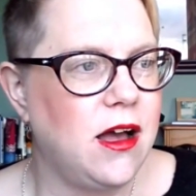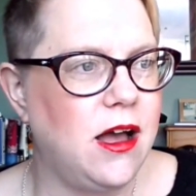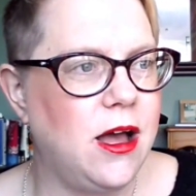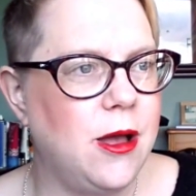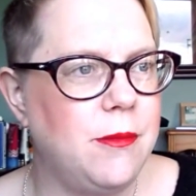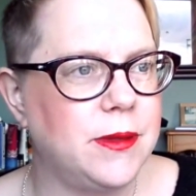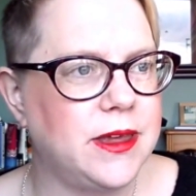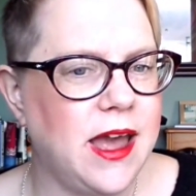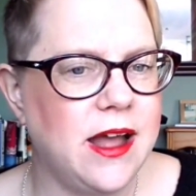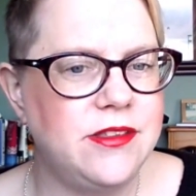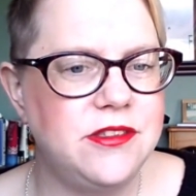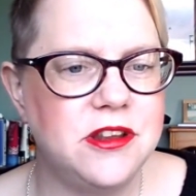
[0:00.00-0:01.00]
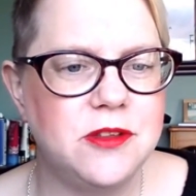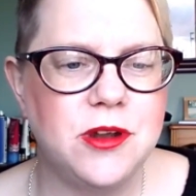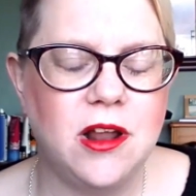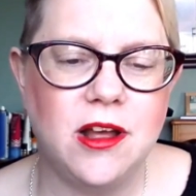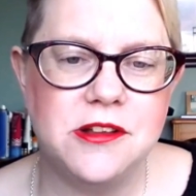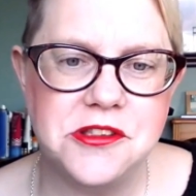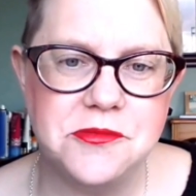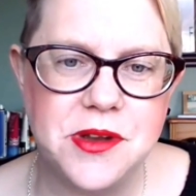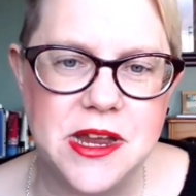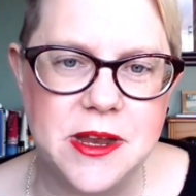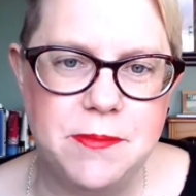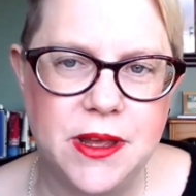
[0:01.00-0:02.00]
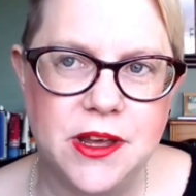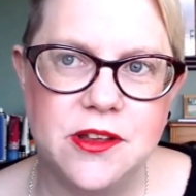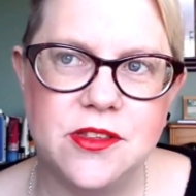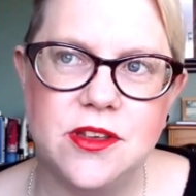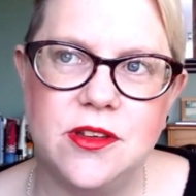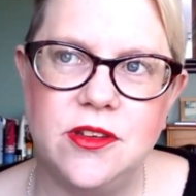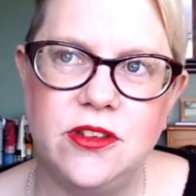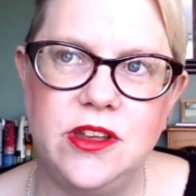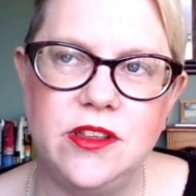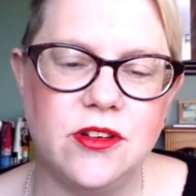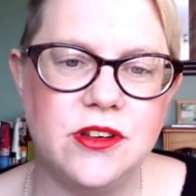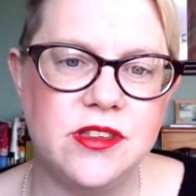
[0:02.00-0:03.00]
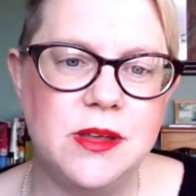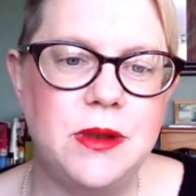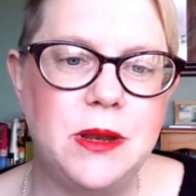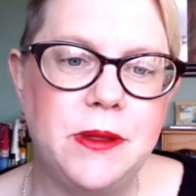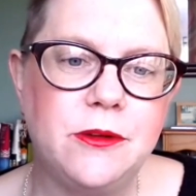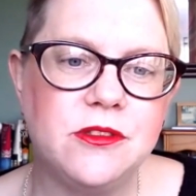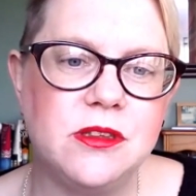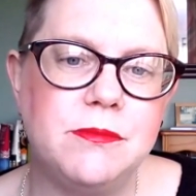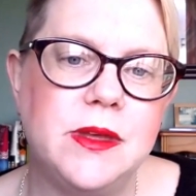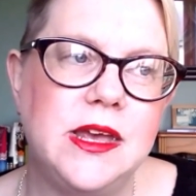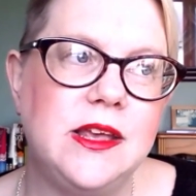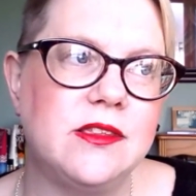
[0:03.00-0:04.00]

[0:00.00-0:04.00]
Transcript: Kat is another one I like to read because she's got a similar build to me.